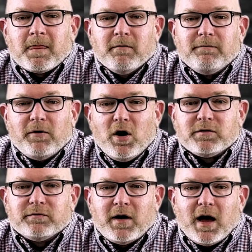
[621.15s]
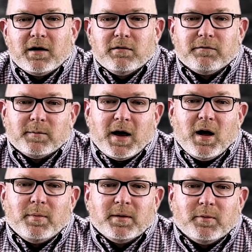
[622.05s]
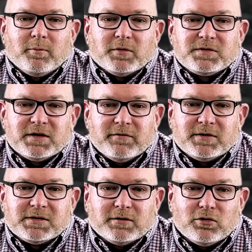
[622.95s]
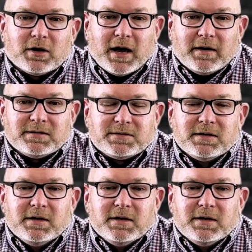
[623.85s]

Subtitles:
a false value, from how people perceive us and look at us,